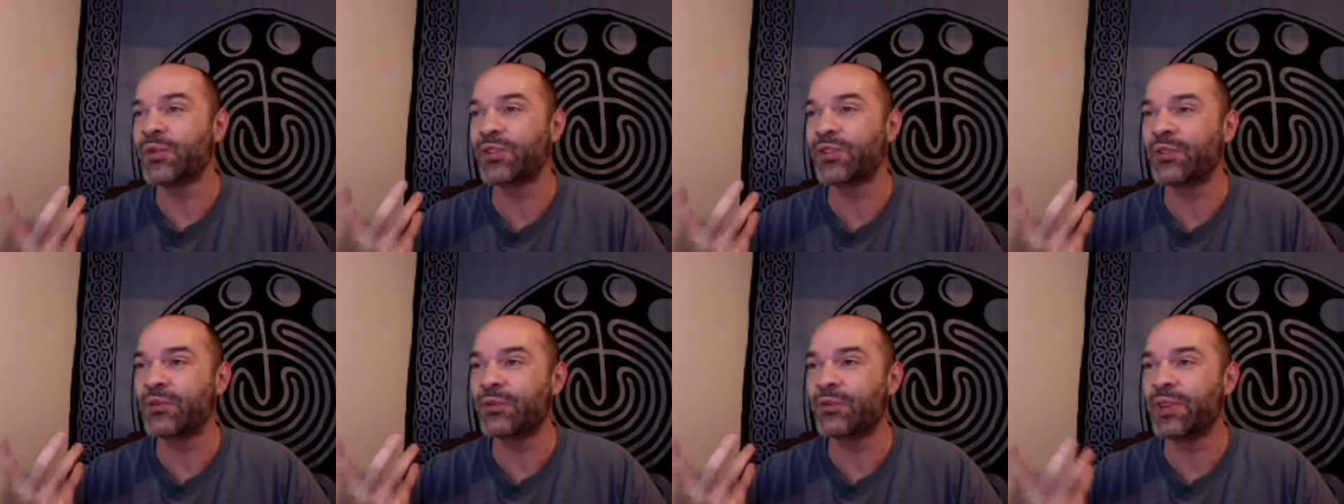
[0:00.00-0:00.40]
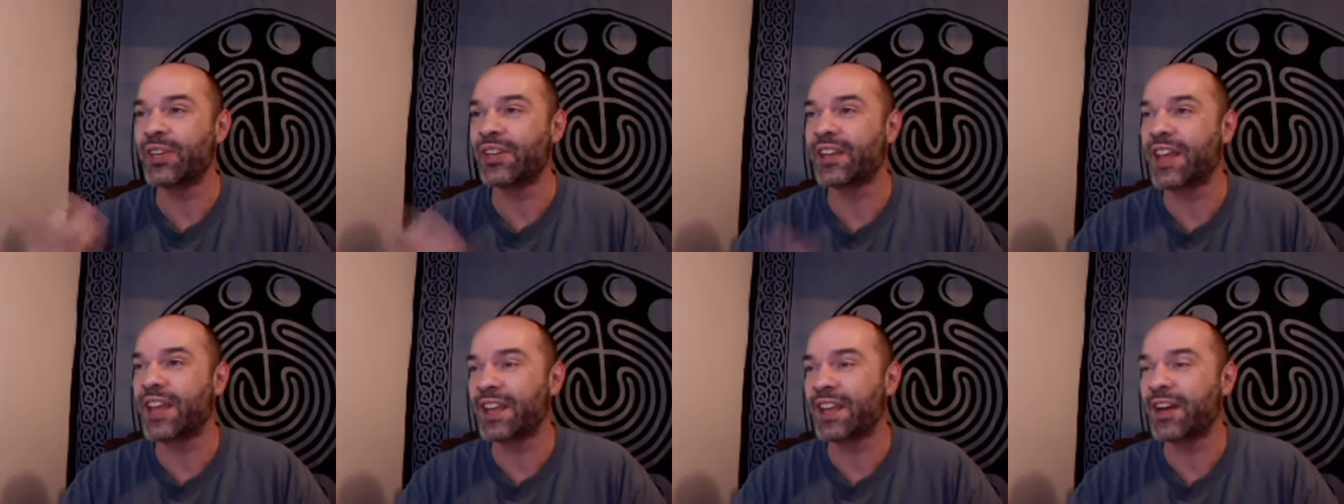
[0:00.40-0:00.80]
so we
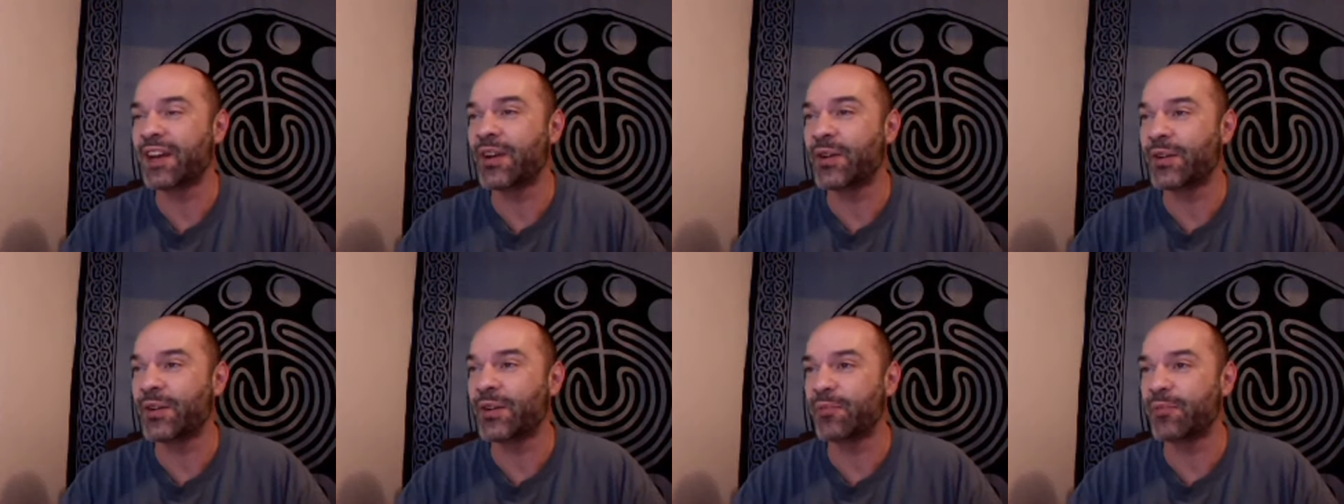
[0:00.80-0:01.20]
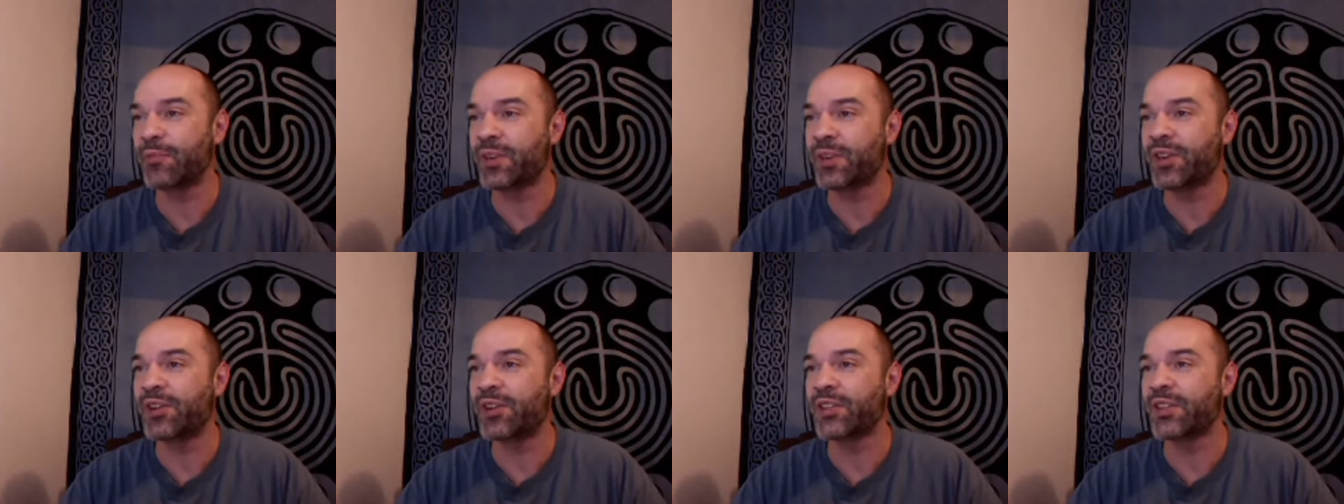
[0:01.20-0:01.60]
can hang out and get a
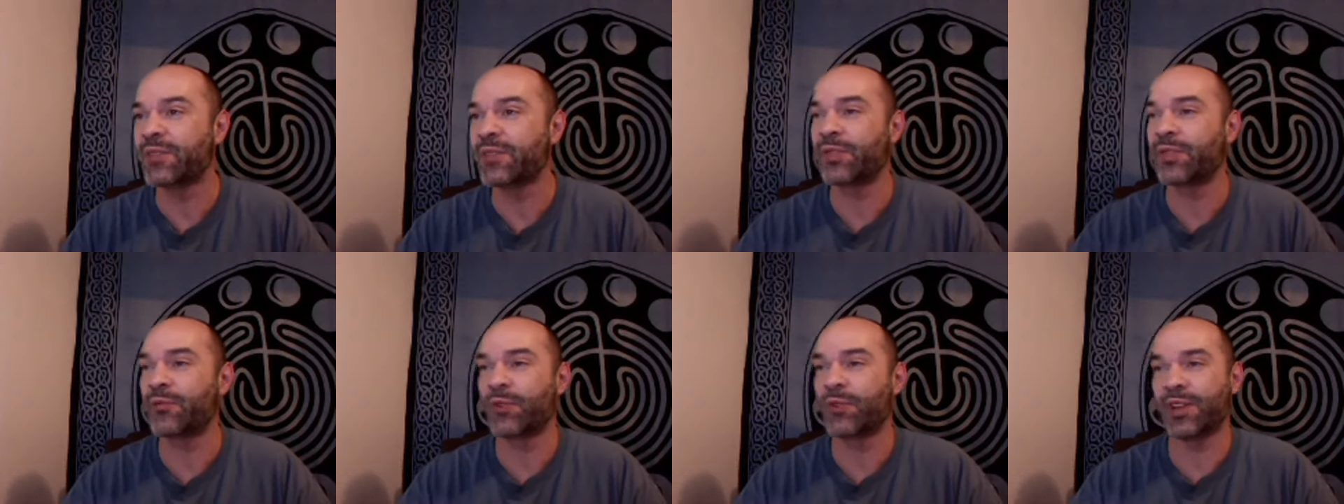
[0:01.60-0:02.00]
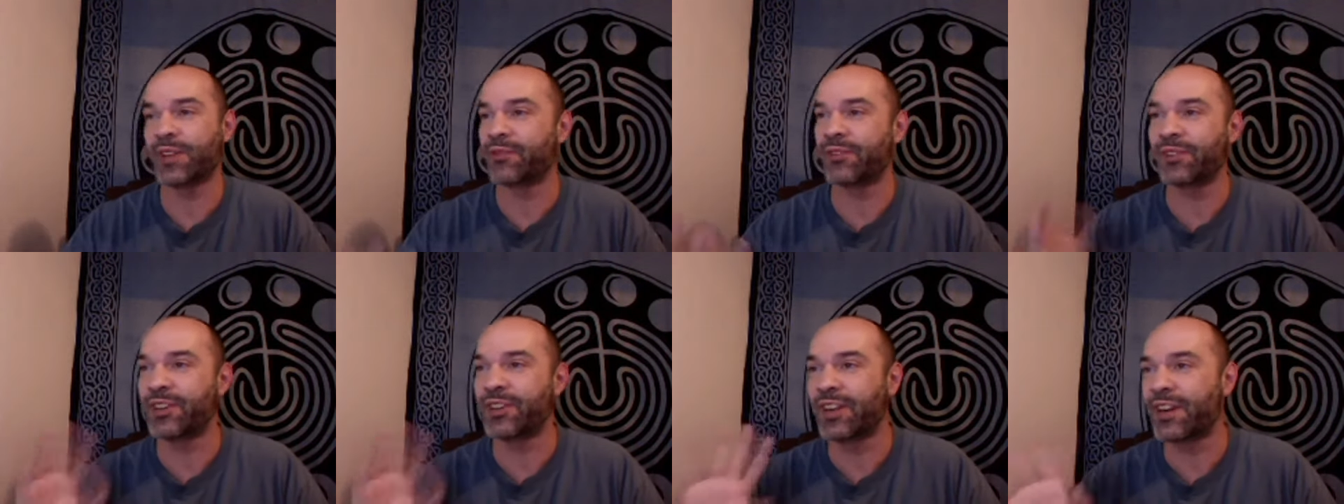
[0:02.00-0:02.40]
beer or something,
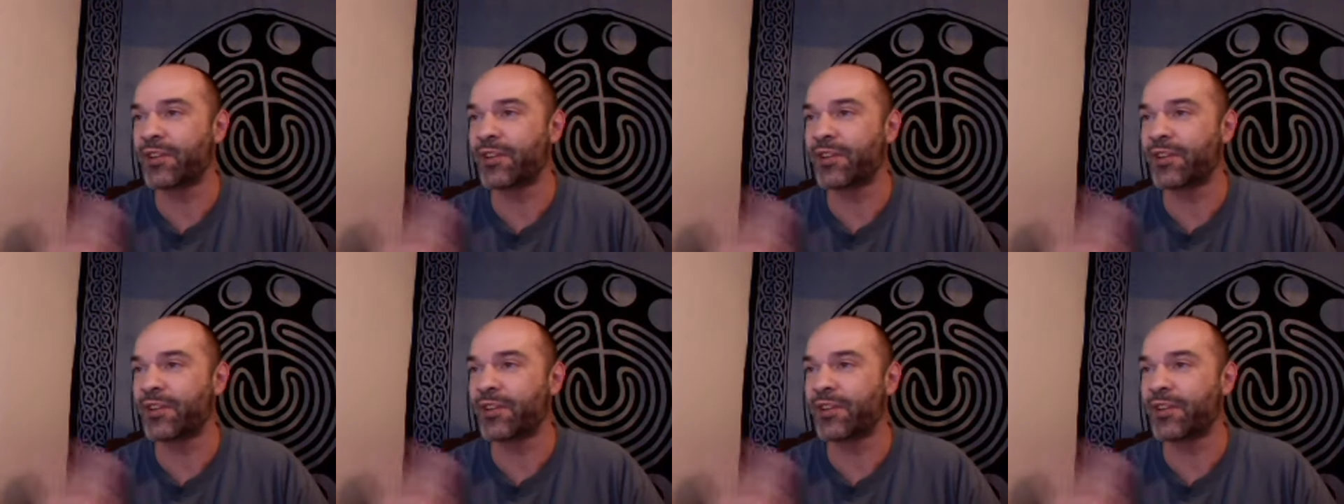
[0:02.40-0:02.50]
whatever.